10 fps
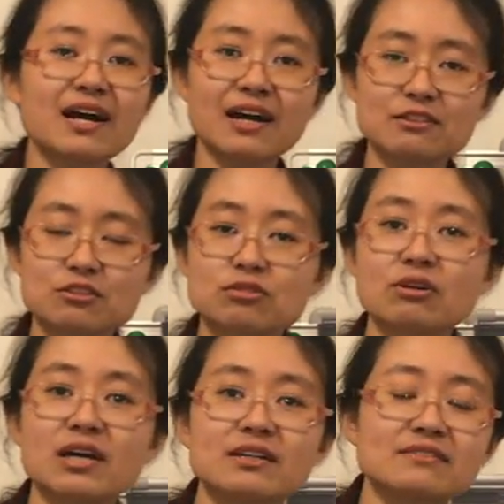
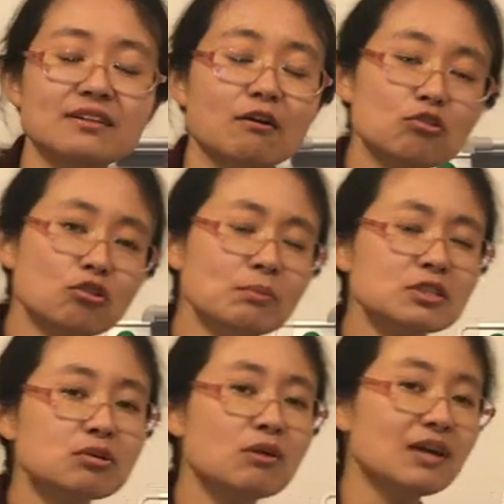arthritis. Now,
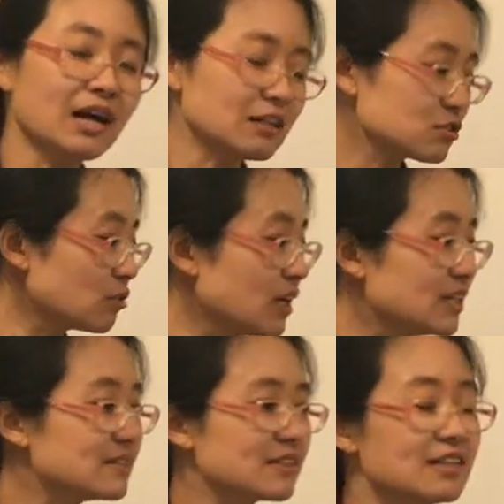rheumatoid
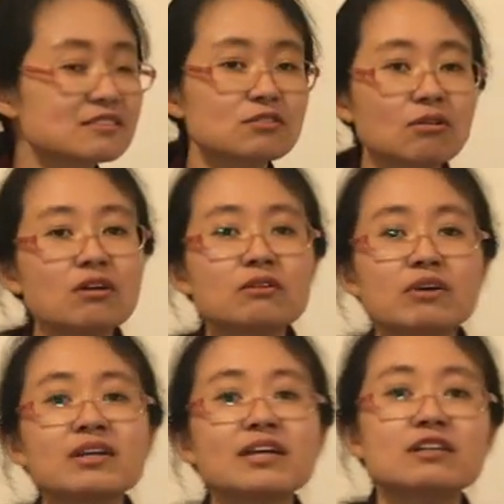arthritis is not
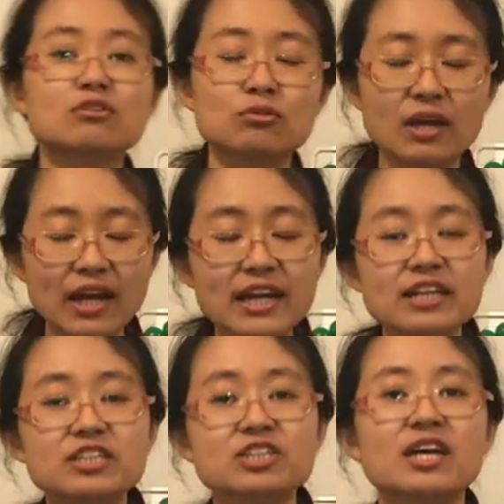related to
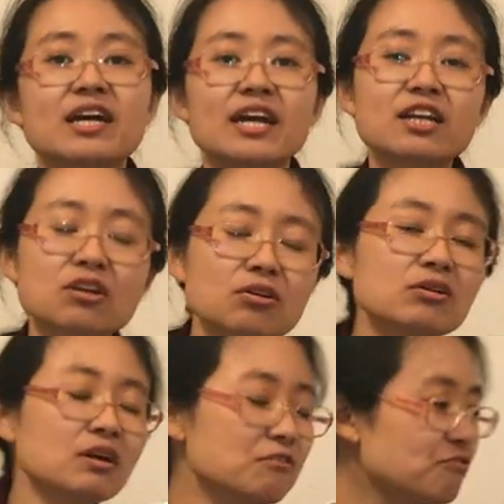age. It
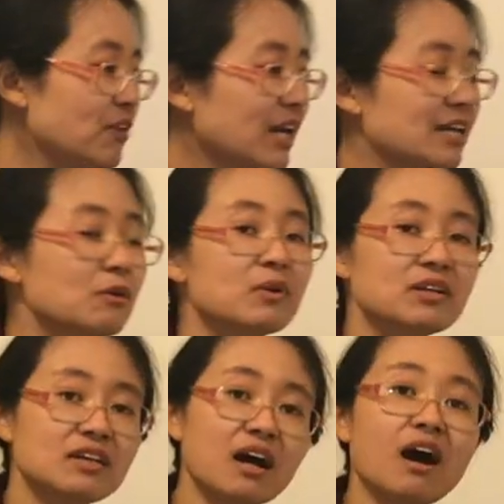could affect even
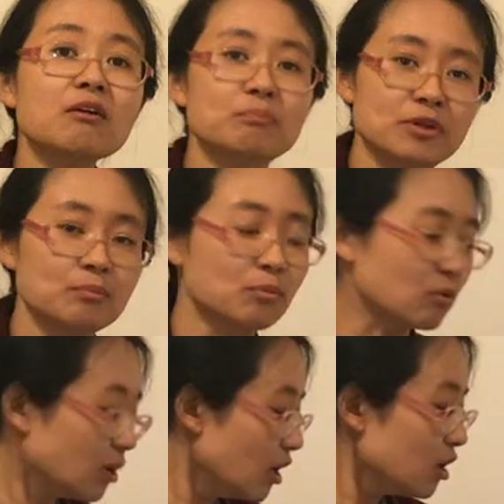young
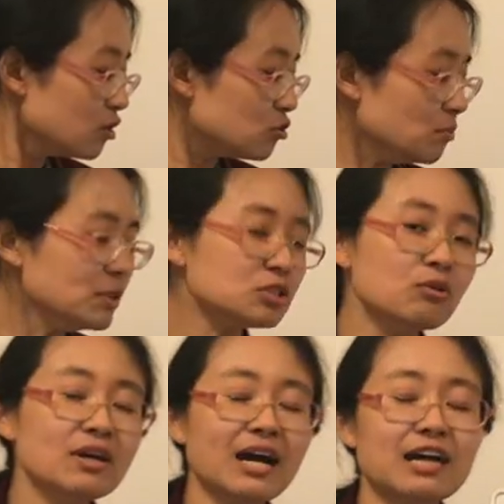people.
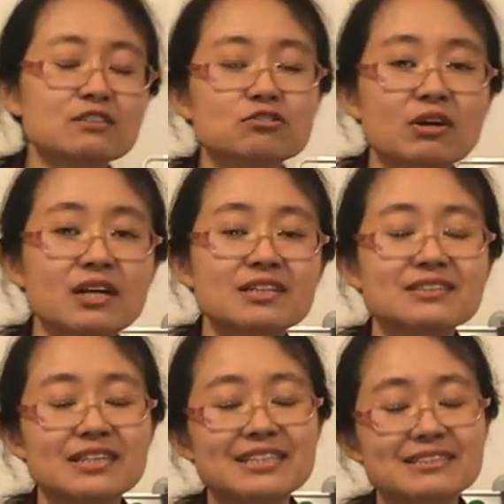Rheumatoid
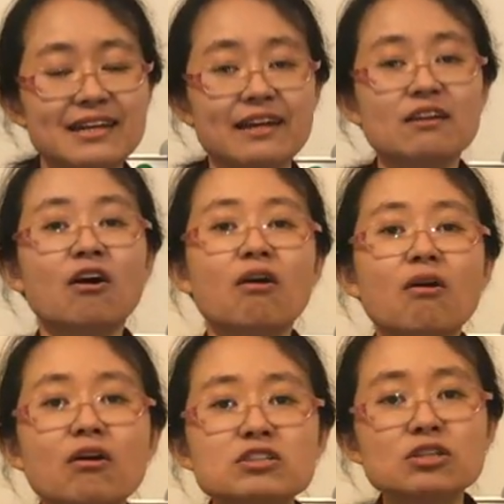arthritis is an
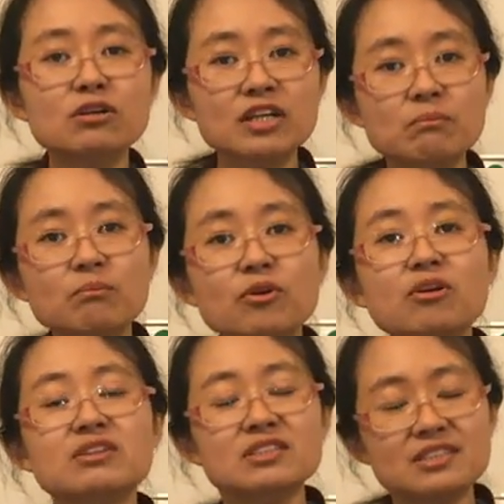
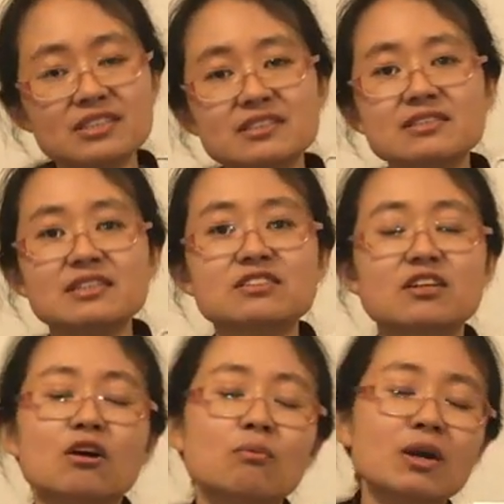autoimmune disease.
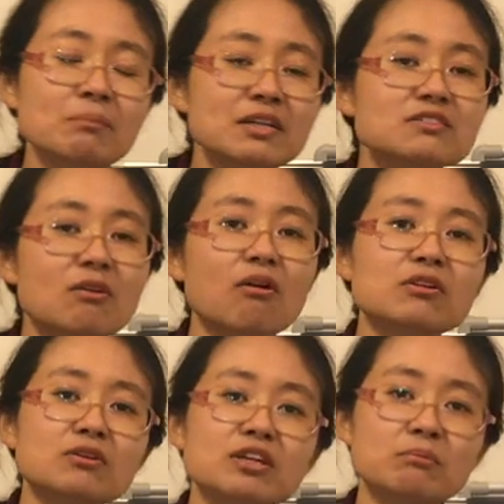What means
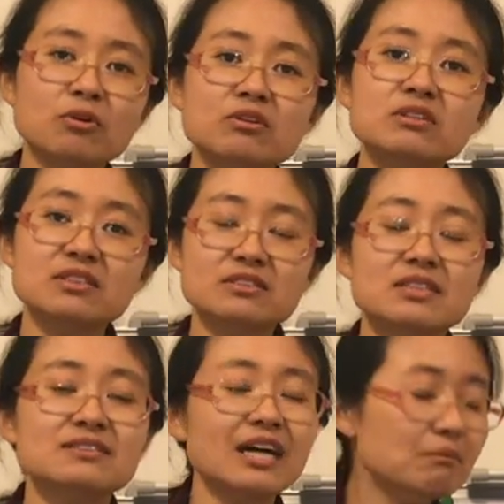autoimmune
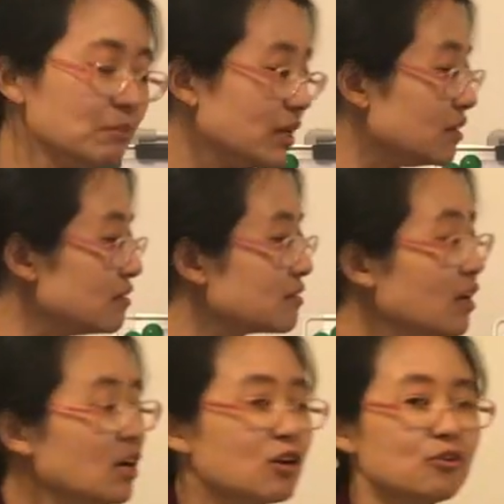disease? That means
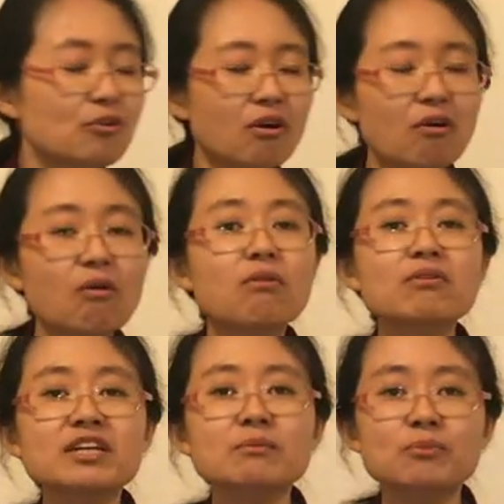your
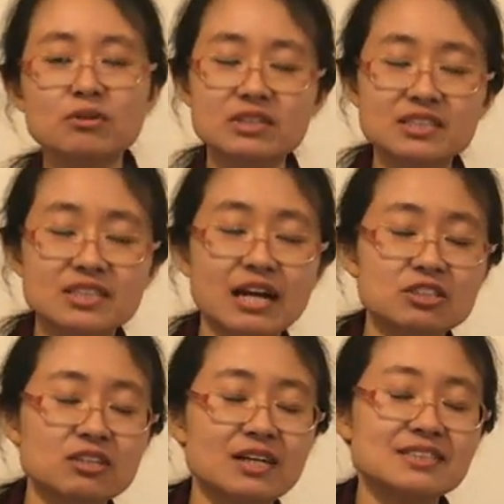own immunity
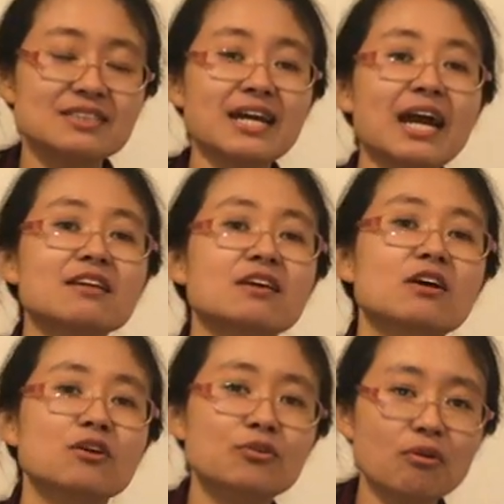actually attacks
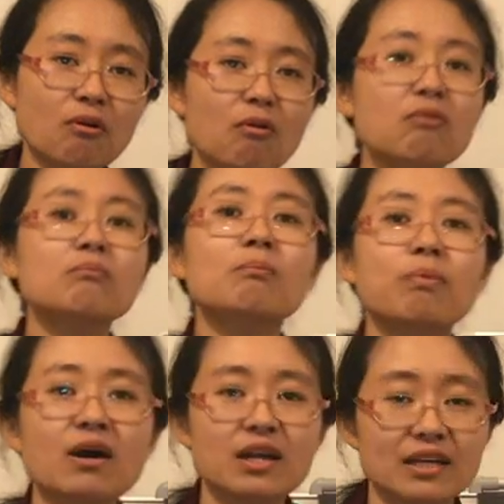your own
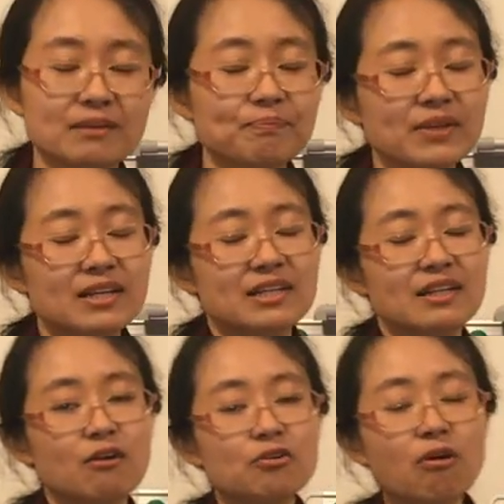body.
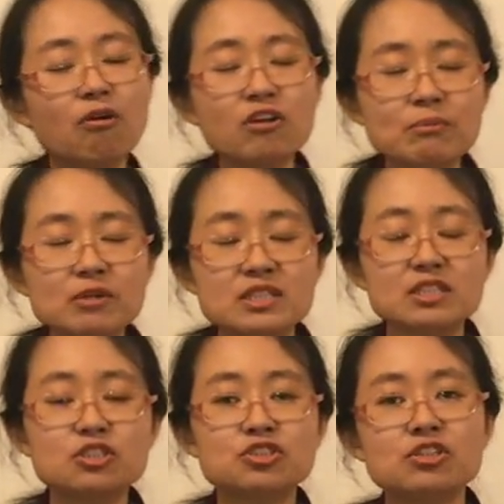Now, your own
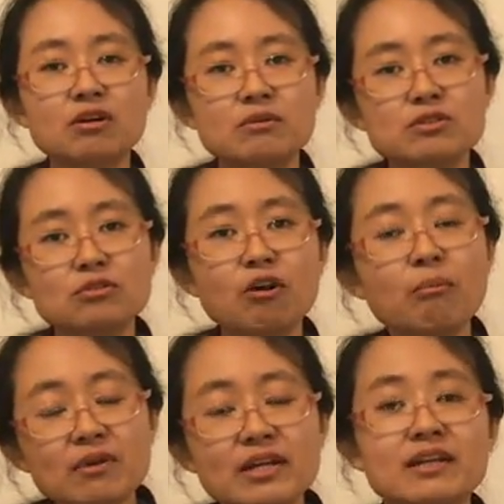immunity should
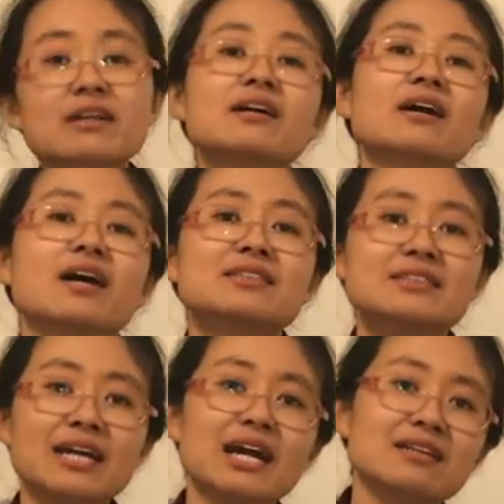normally
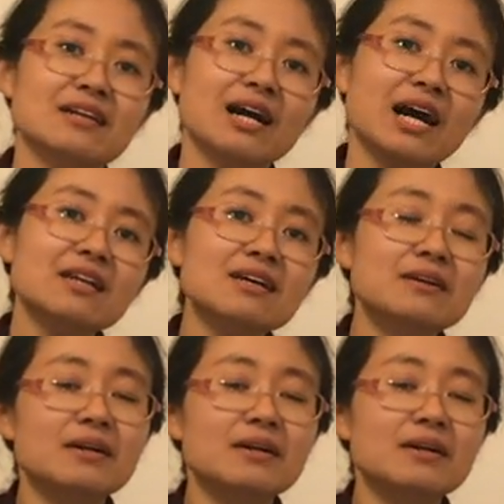attack the other